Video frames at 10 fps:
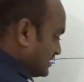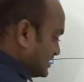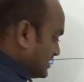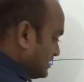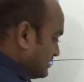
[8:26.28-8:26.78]
It
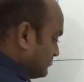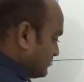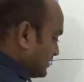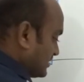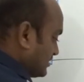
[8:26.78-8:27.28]
is a
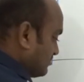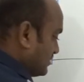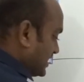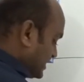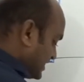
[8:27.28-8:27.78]

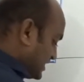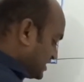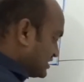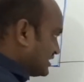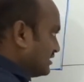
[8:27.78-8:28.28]

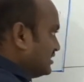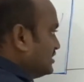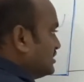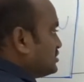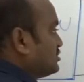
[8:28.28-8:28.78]

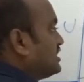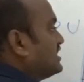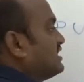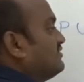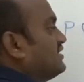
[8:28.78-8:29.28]
bidirectional. So
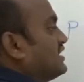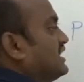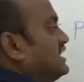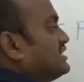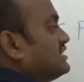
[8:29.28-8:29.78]
here if I
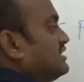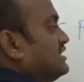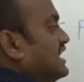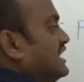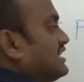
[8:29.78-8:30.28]
write
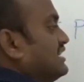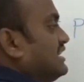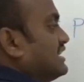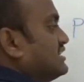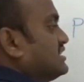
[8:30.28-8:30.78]
directly
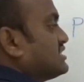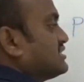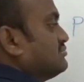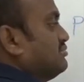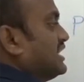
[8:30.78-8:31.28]
like
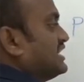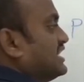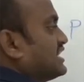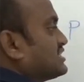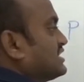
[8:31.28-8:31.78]
this
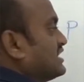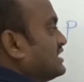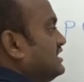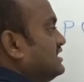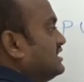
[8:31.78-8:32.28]

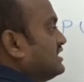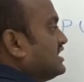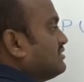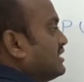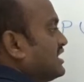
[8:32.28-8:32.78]
bidirectionality,
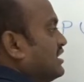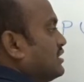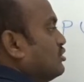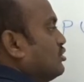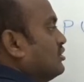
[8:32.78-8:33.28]
it may
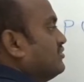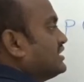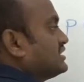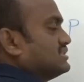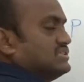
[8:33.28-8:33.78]
not hold
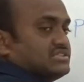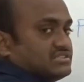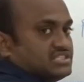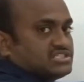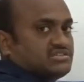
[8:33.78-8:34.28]
with
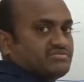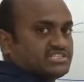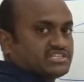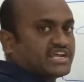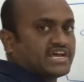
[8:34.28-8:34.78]
this
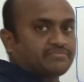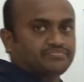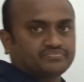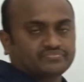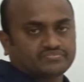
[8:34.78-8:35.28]
device
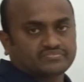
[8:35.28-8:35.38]
RAM.